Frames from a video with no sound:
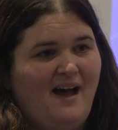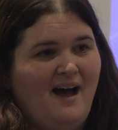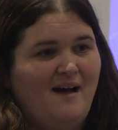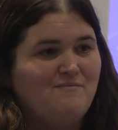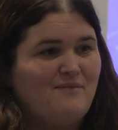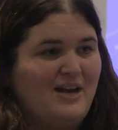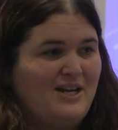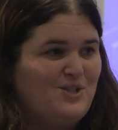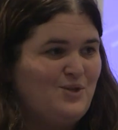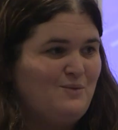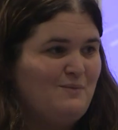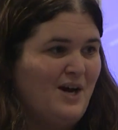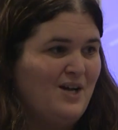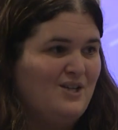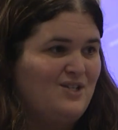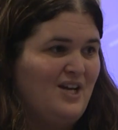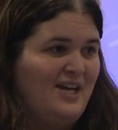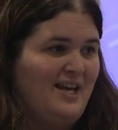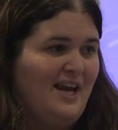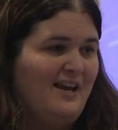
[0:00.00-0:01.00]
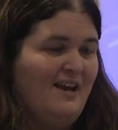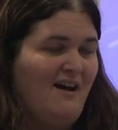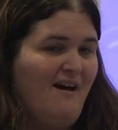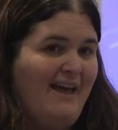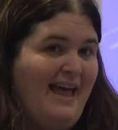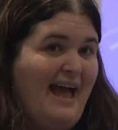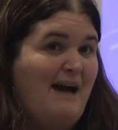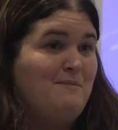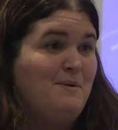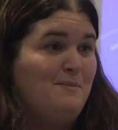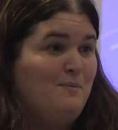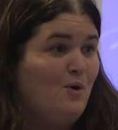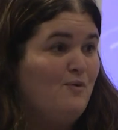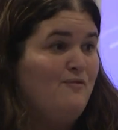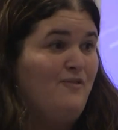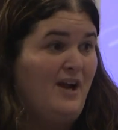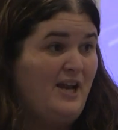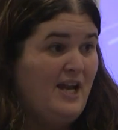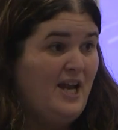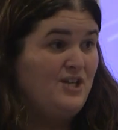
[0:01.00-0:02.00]
I'm Rachel Marchant and I am a
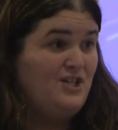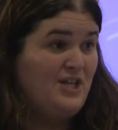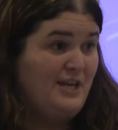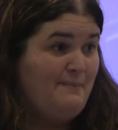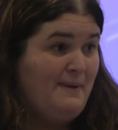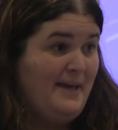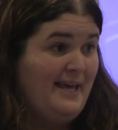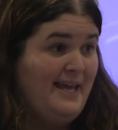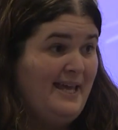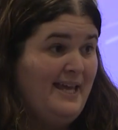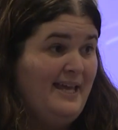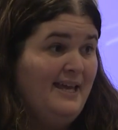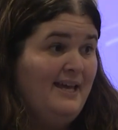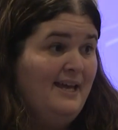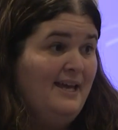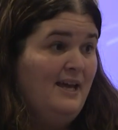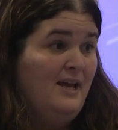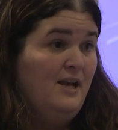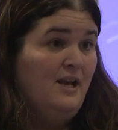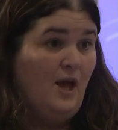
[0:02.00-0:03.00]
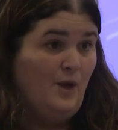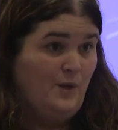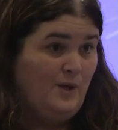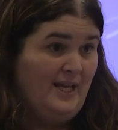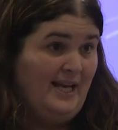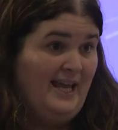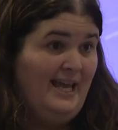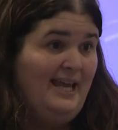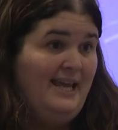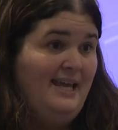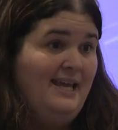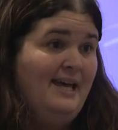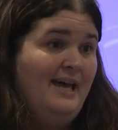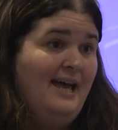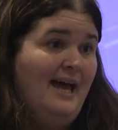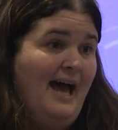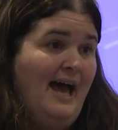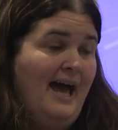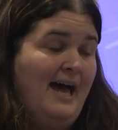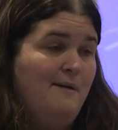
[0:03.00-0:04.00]
portfolio GP locally,
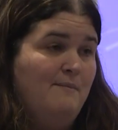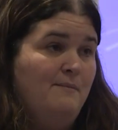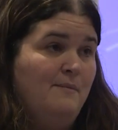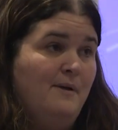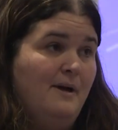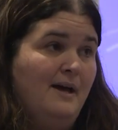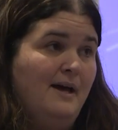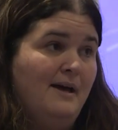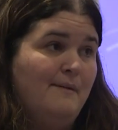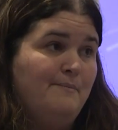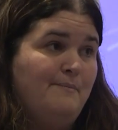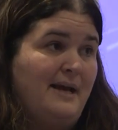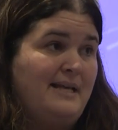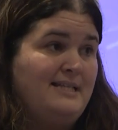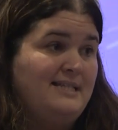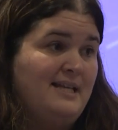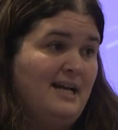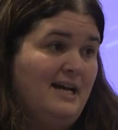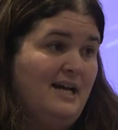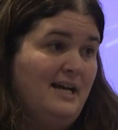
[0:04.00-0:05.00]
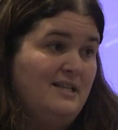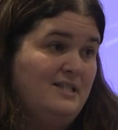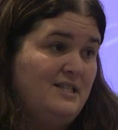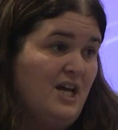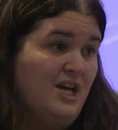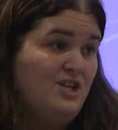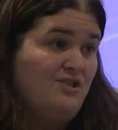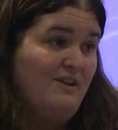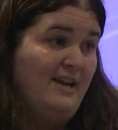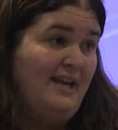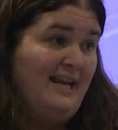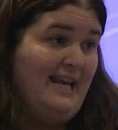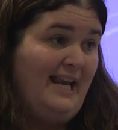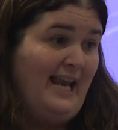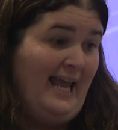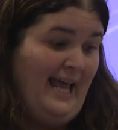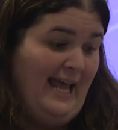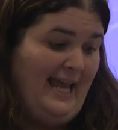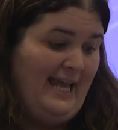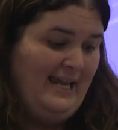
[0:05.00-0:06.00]
based at a surgery in
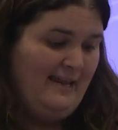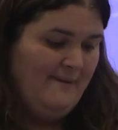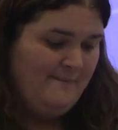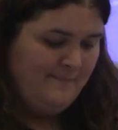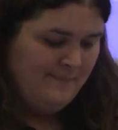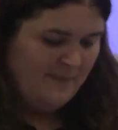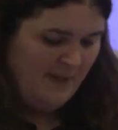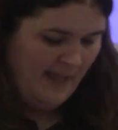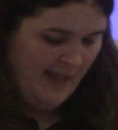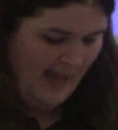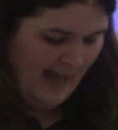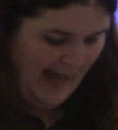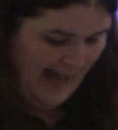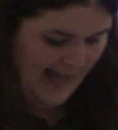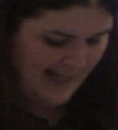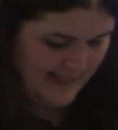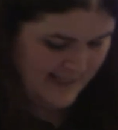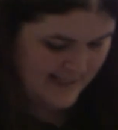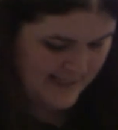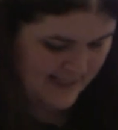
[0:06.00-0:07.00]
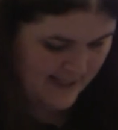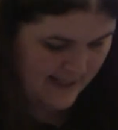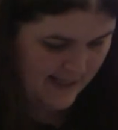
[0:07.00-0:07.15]
Lee, and